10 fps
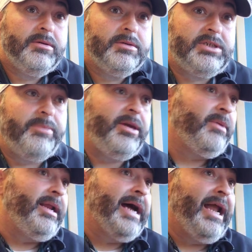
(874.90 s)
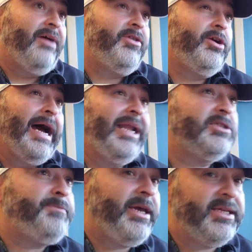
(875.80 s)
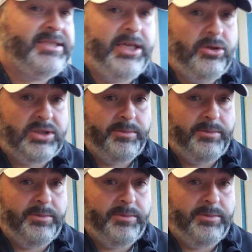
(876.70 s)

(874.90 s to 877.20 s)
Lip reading: Some of you might not have. They're not as big as they used to